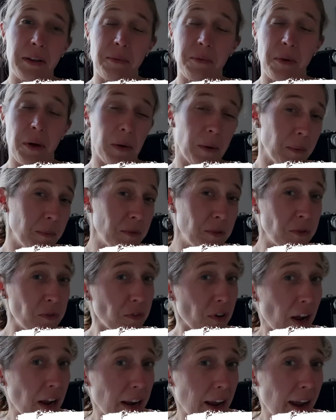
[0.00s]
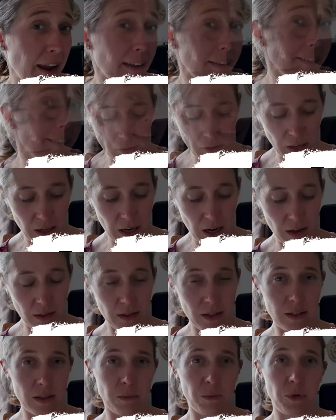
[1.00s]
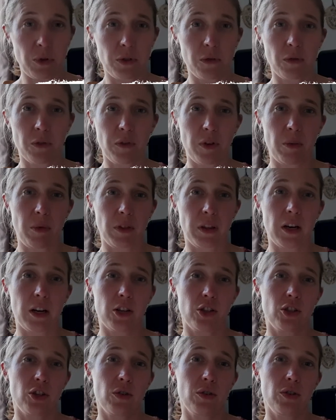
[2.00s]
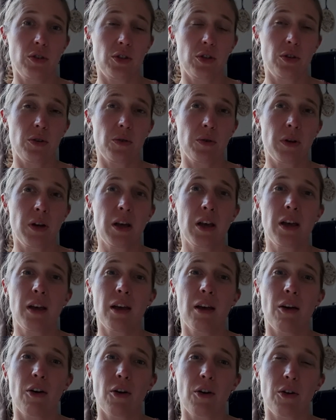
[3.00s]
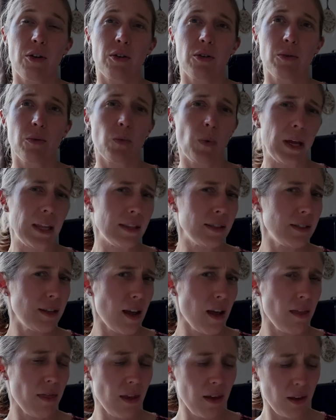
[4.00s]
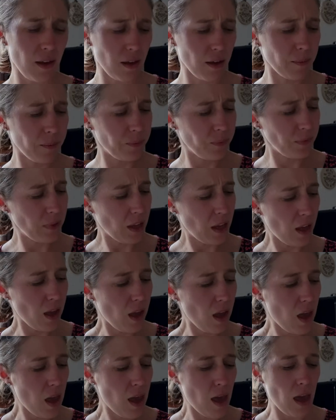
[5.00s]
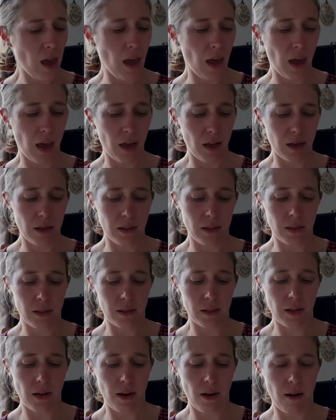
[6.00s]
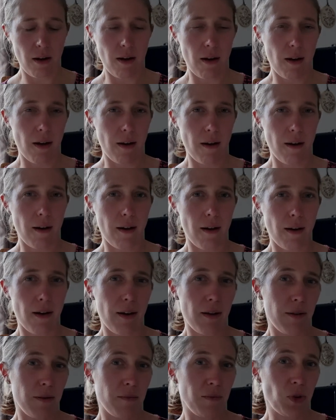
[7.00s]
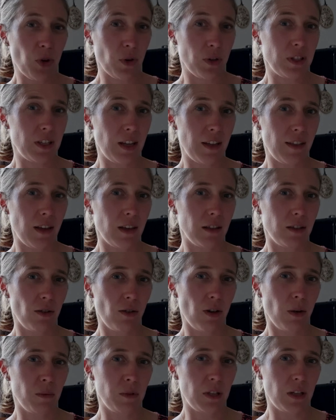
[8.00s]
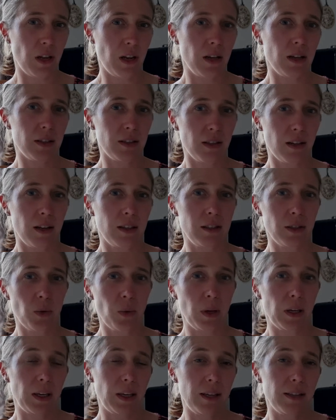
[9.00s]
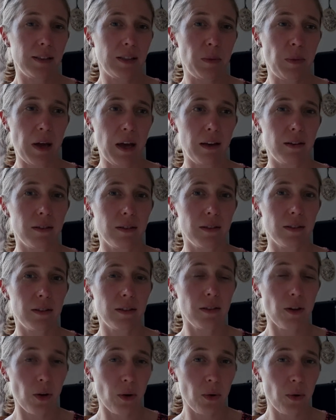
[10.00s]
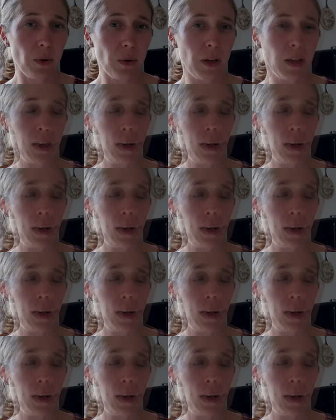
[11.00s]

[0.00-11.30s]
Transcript: Welcome to Friday. I've cut out this beautiful fabric that I showed you on Wednesday, I think, and I'm going to get that sewn up tonight. It's a nice, quick, easy pattern to sew.